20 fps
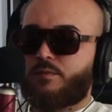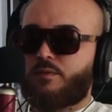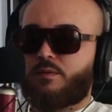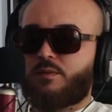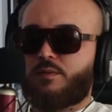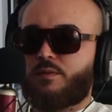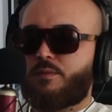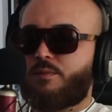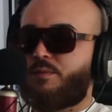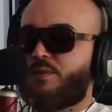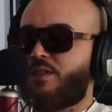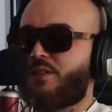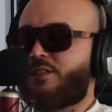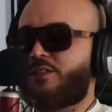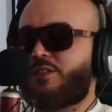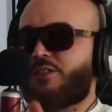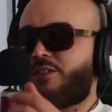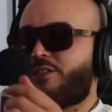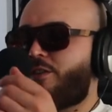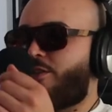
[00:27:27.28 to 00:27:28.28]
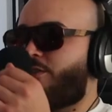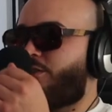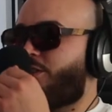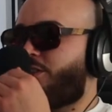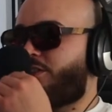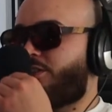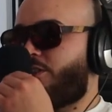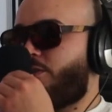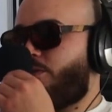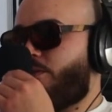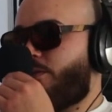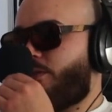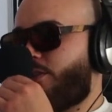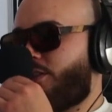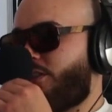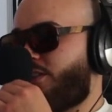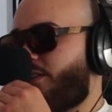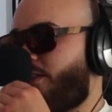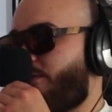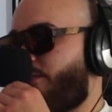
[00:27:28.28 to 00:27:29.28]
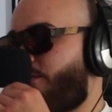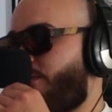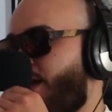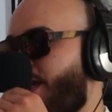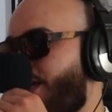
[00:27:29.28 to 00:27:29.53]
Like, but just the, just the just the